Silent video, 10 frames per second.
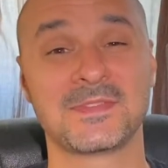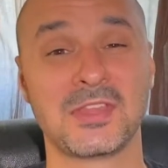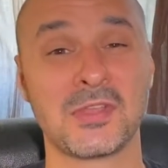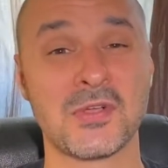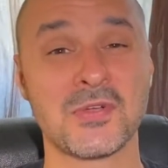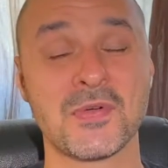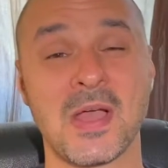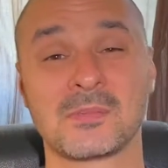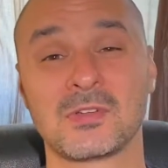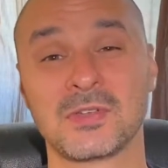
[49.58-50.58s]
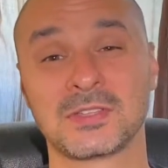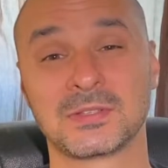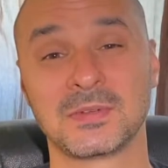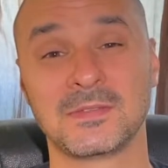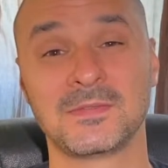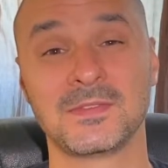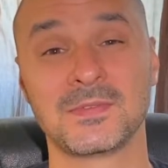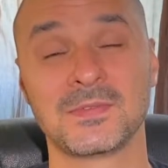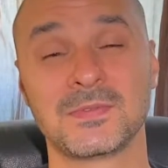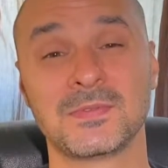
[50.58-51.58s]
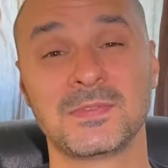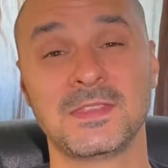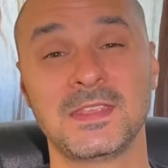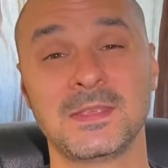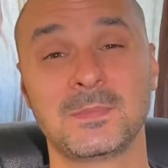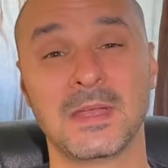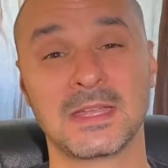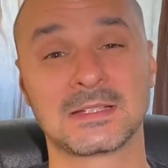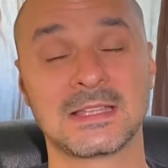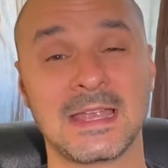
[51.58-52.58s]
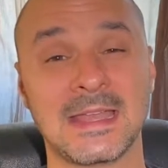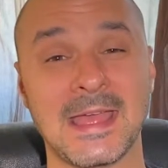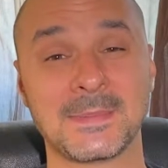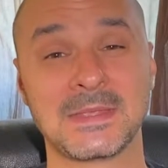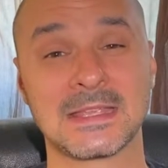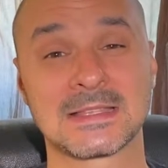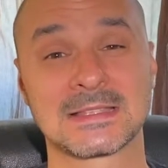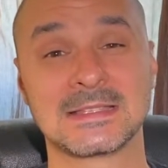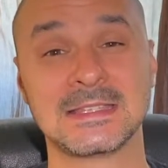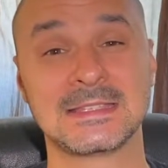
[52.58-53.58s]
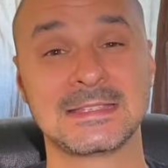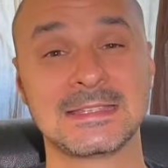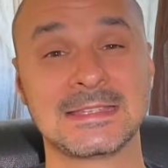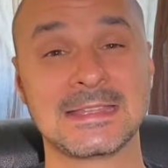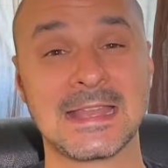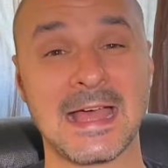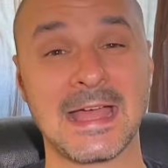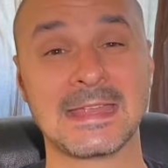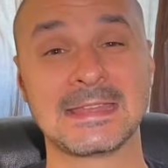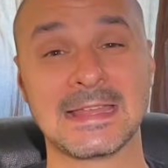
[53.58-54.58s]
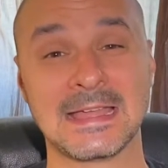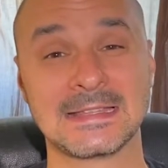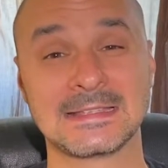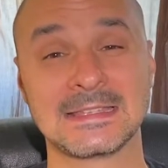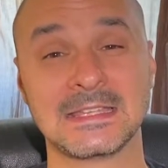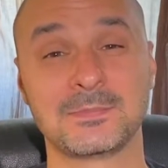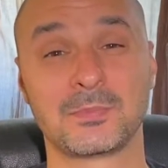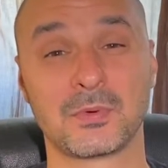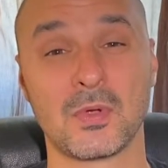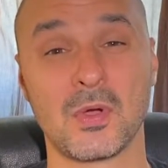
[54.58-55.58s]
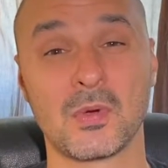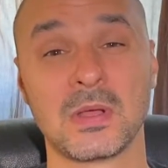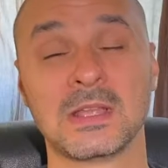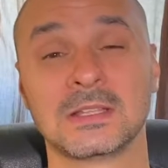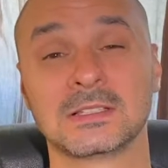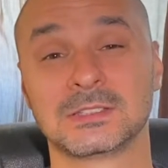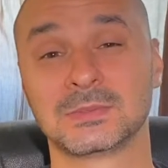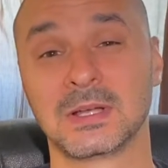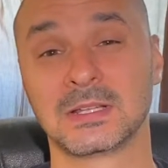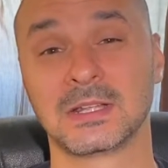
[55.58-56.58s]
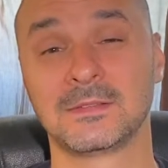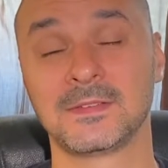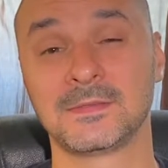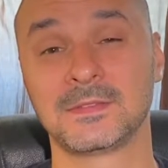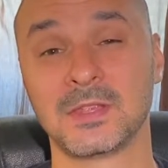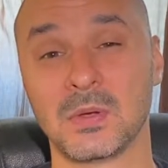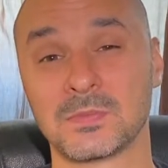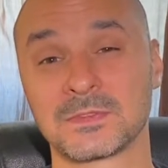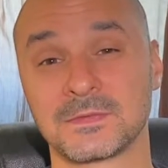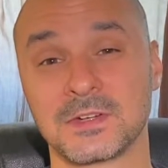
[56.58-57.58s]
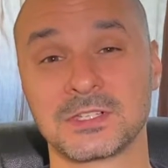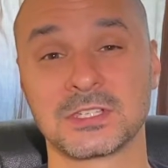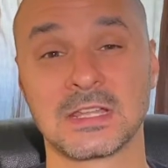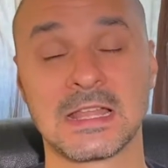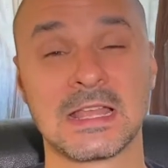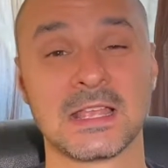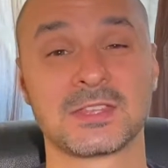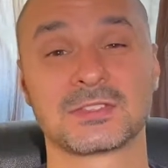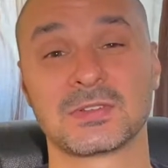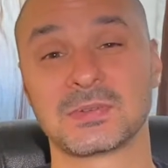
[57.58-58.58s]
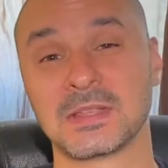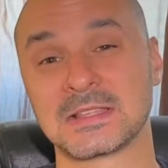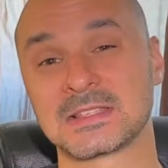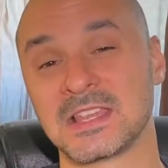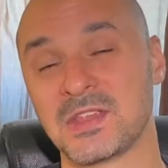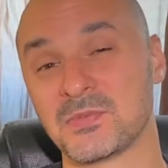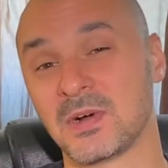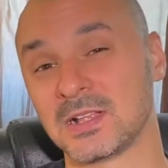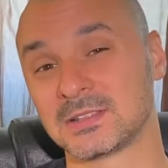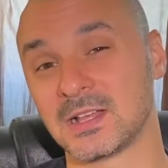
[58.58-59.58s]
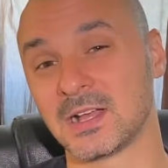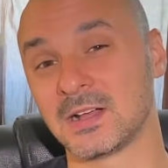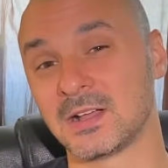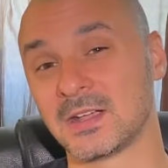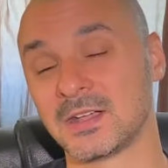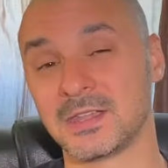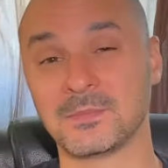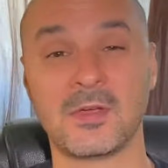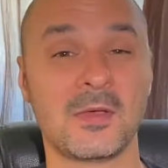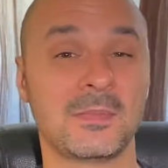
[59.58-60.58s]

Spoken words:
video, I'm going to review the Beyerdynamic DT 990 Pro, the 250 ohms version. So let's see what are, in my